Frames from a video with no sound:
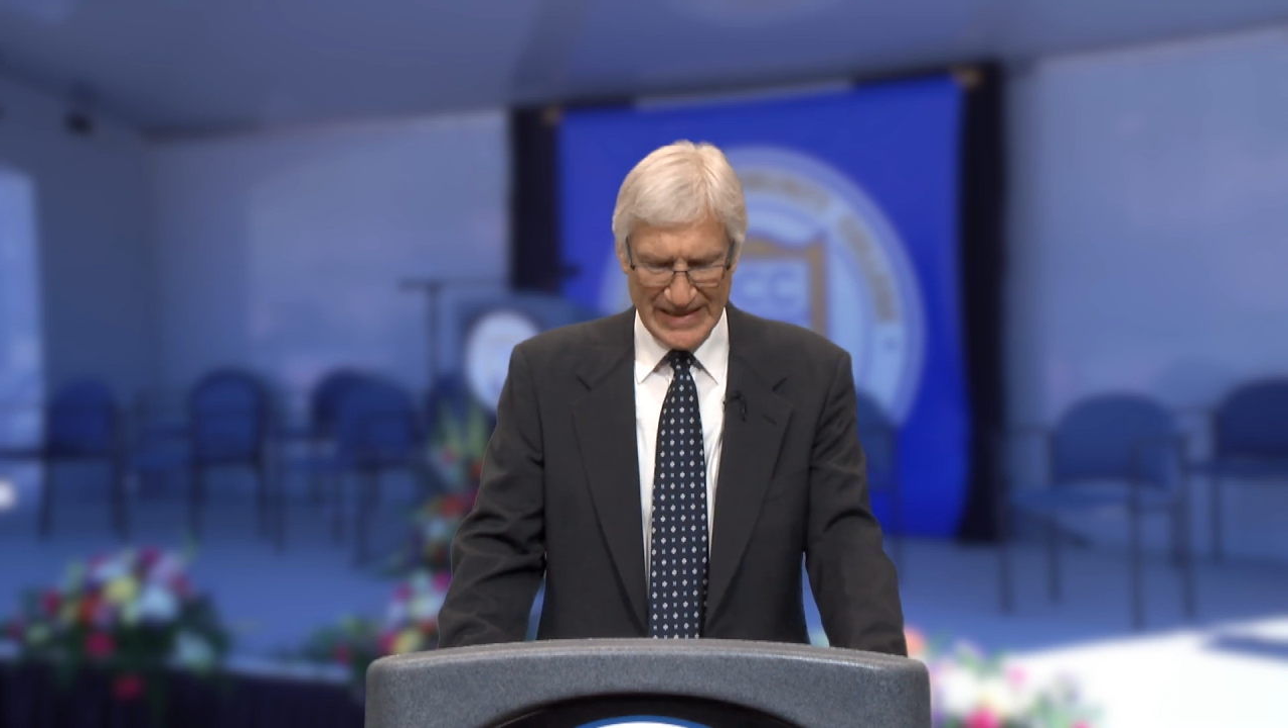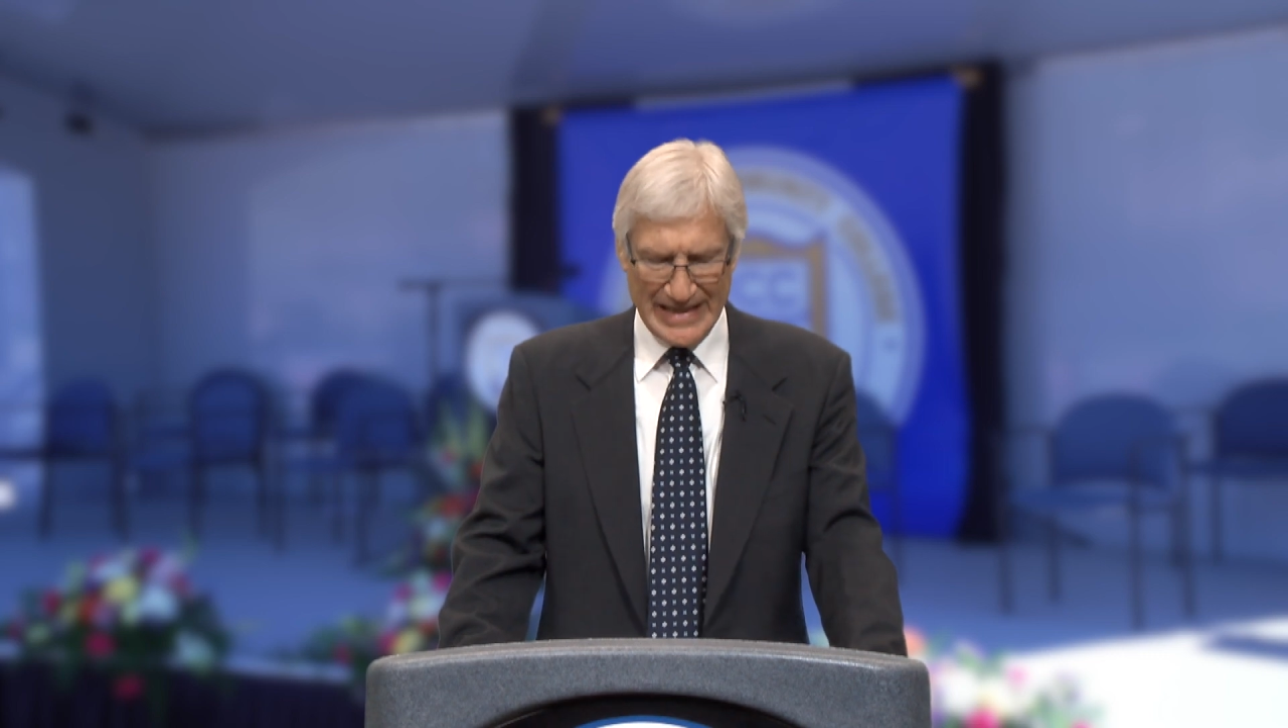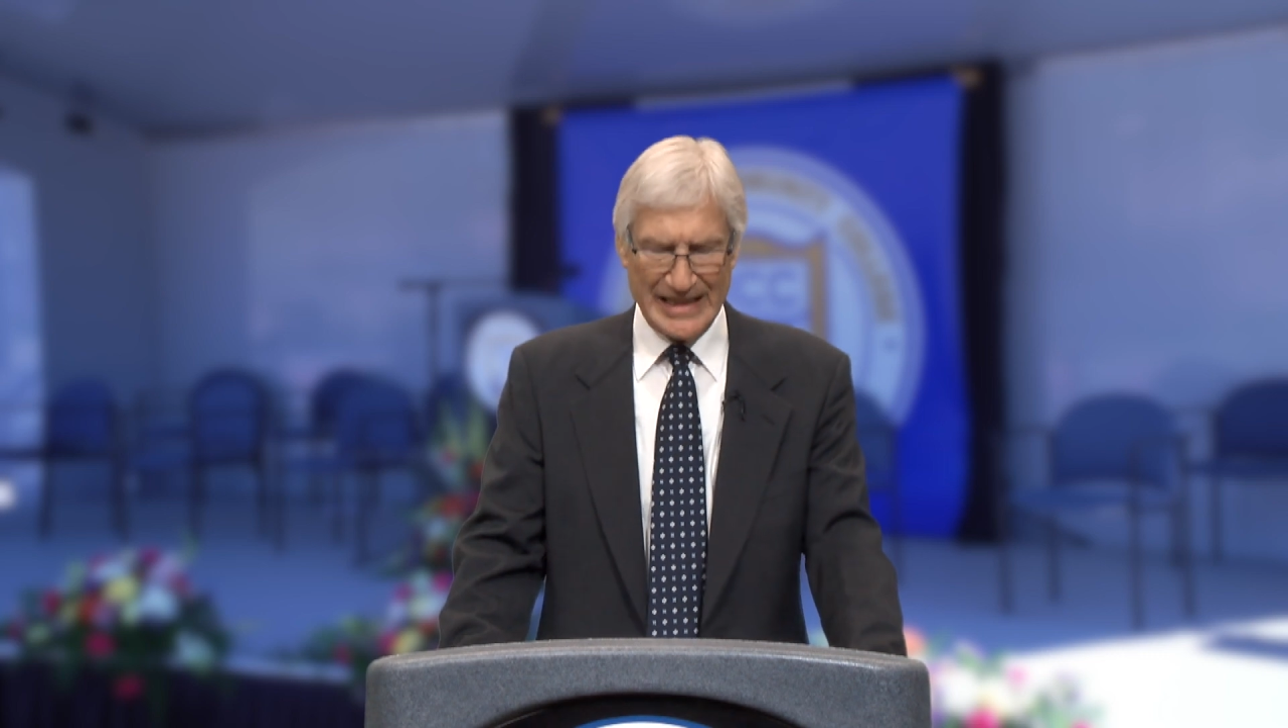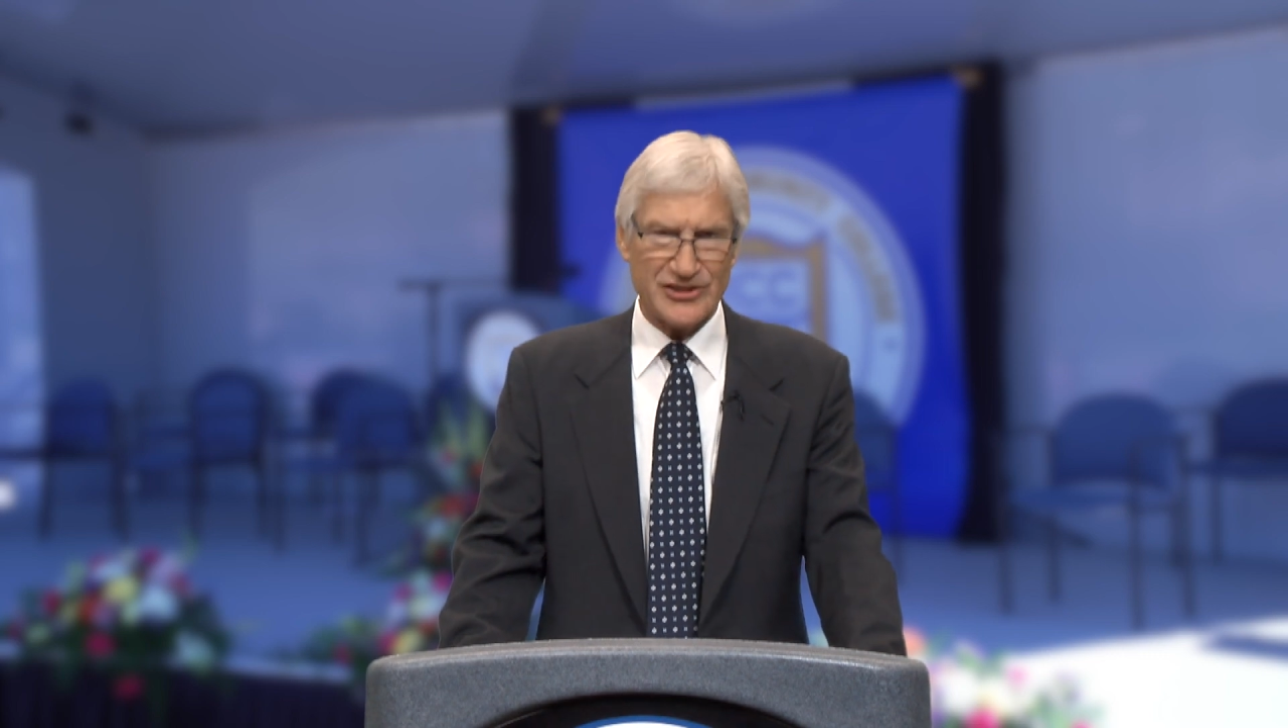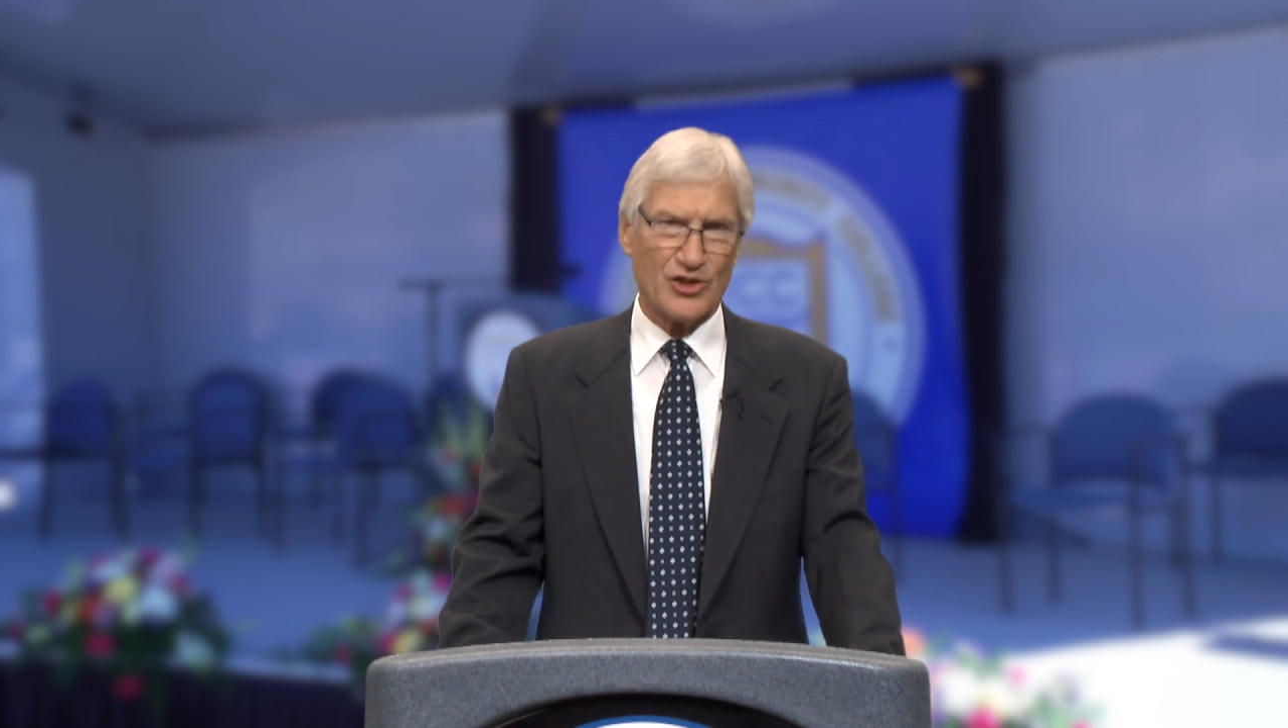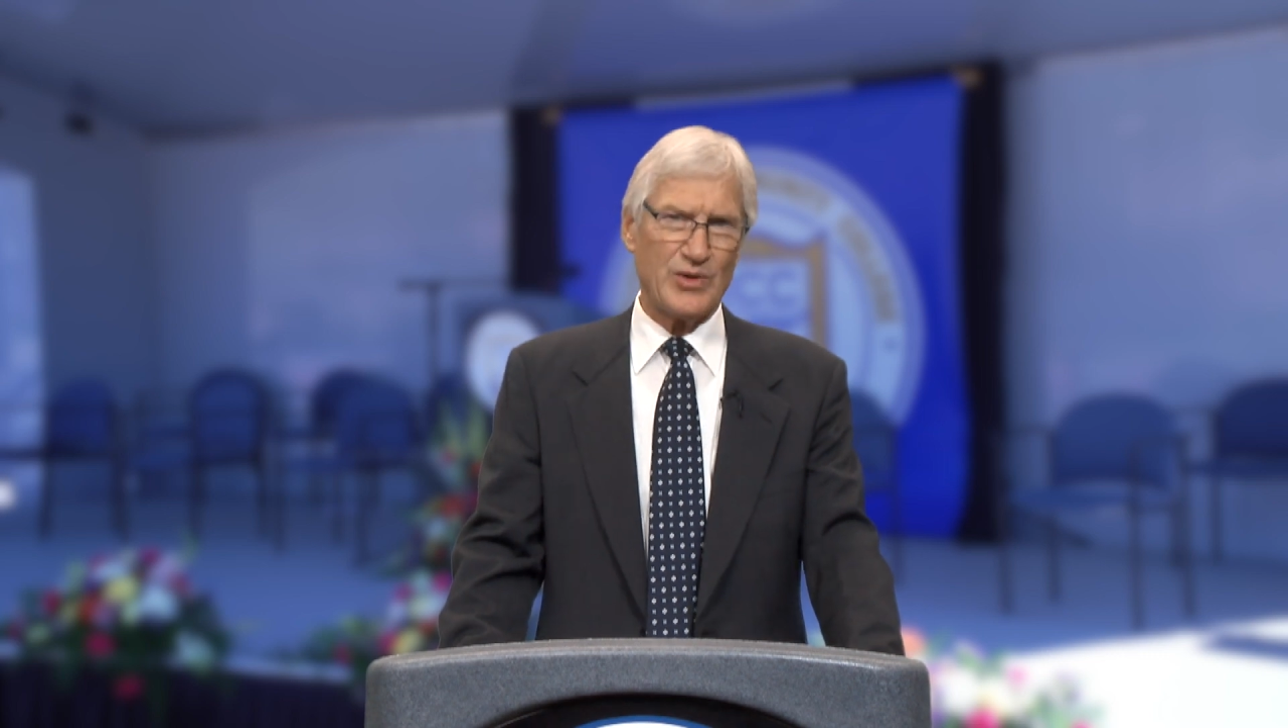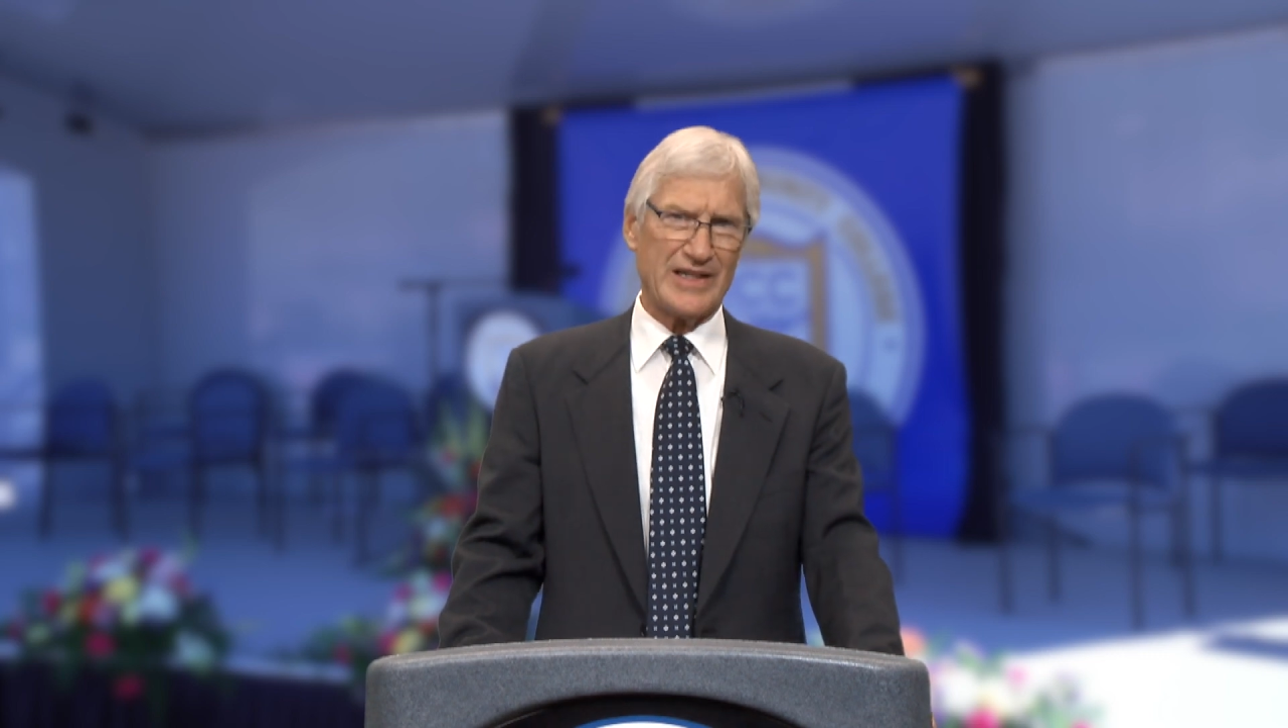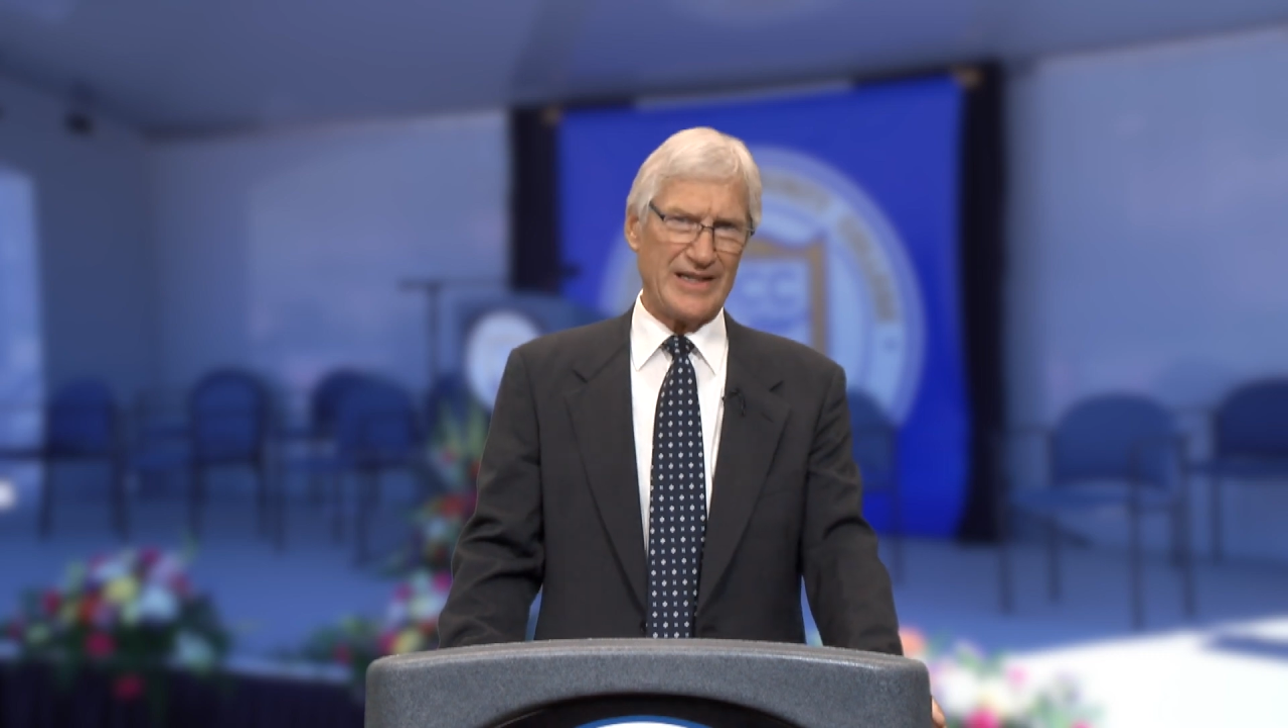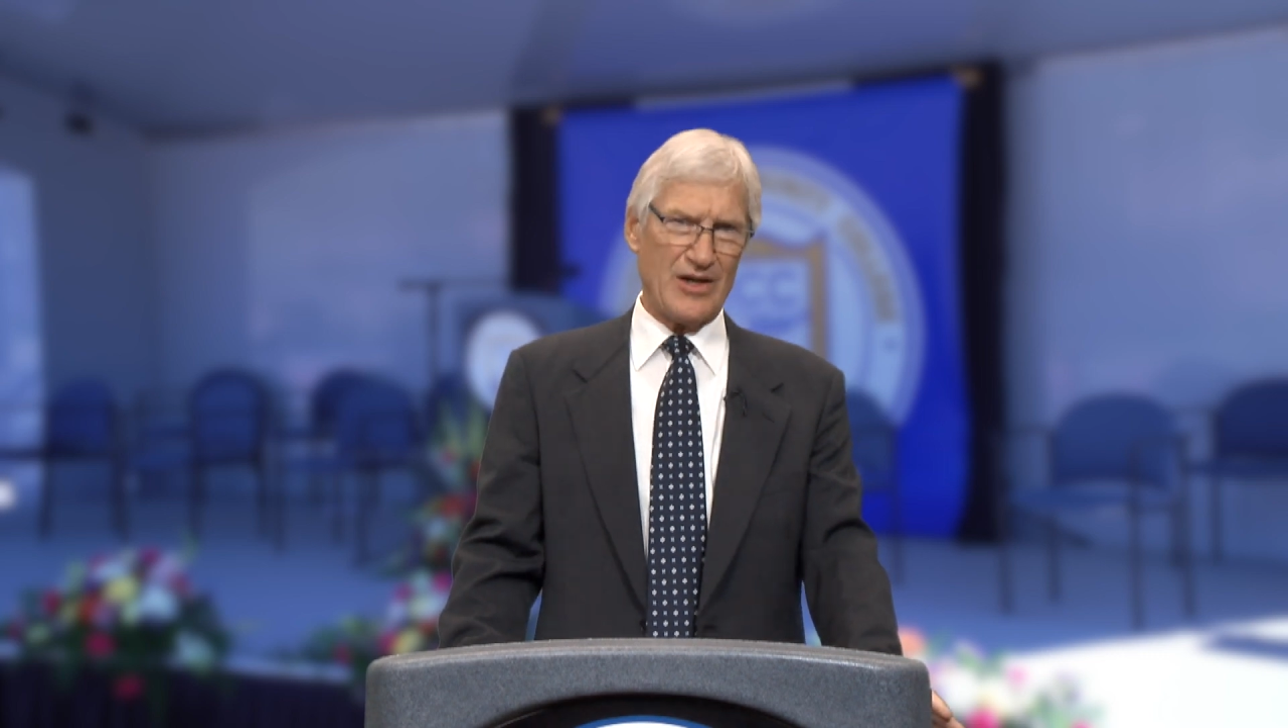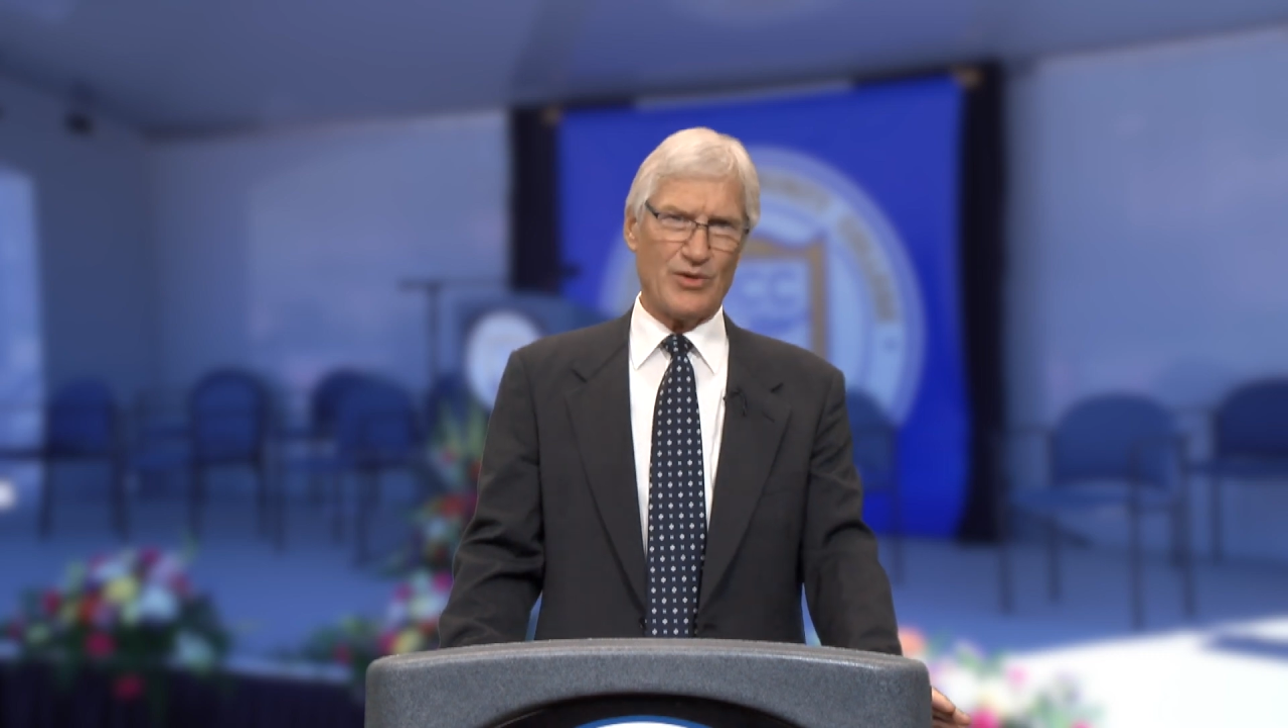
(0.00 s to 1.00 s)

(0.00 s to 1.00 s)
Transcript: Consequently,